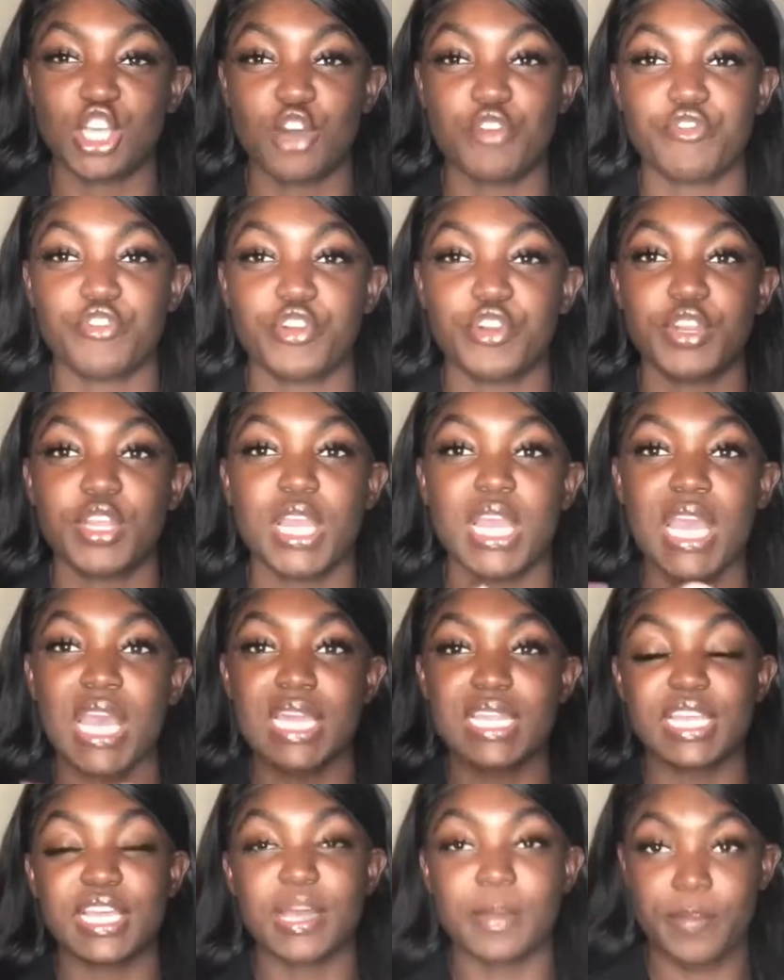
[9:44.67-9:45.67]
over
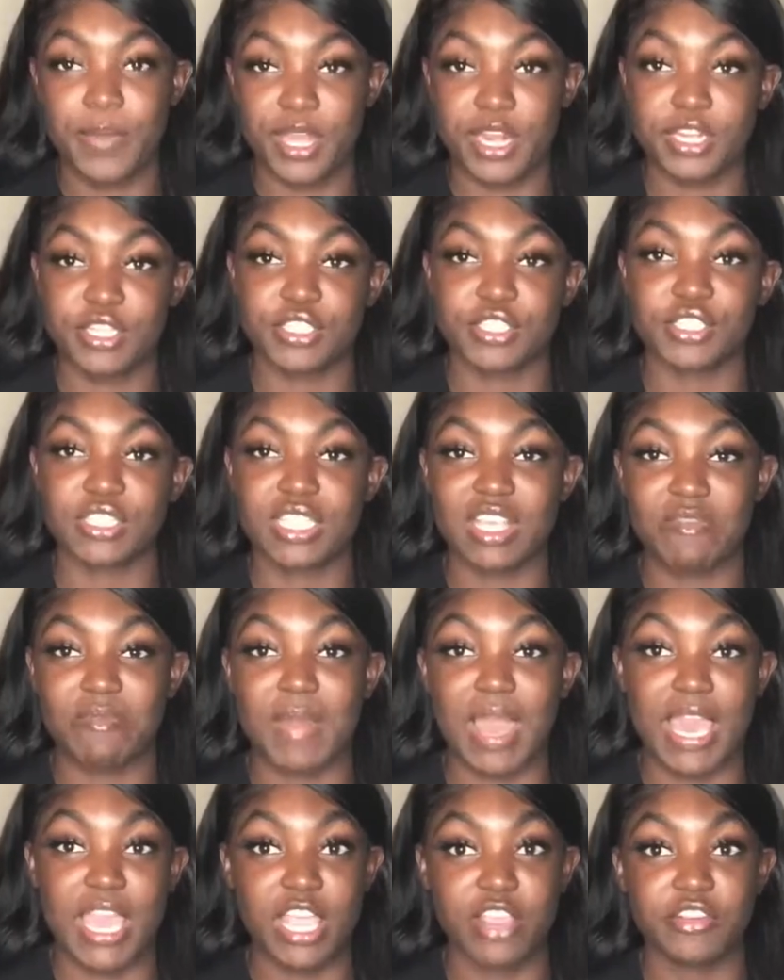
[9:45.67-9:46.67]
the competitors in
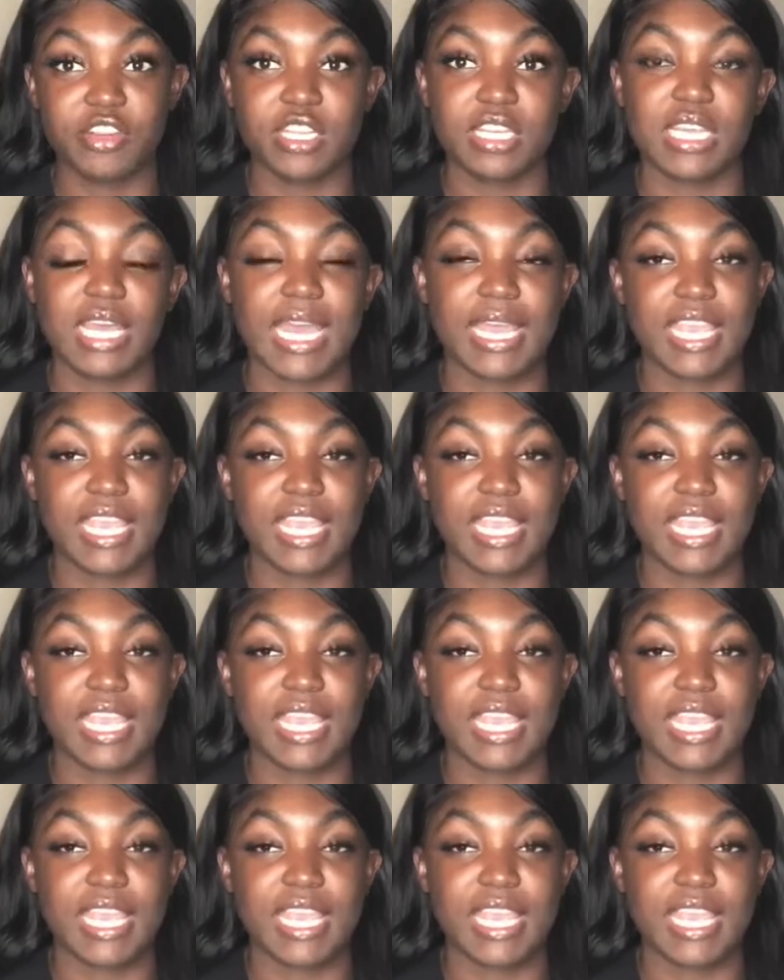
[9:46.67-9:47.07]
my area.